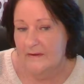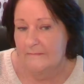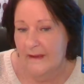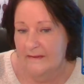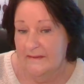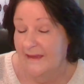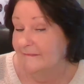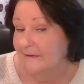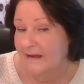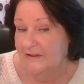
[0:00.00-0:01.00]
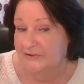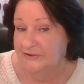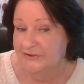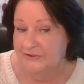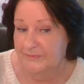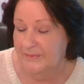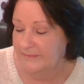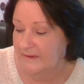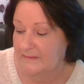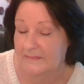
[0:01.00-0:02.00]
around a relationship
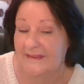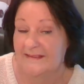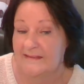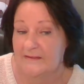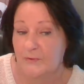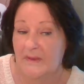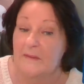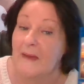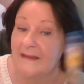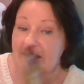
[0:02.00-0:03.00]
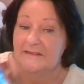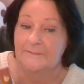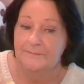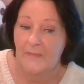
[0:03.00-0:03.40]
that needs to be made.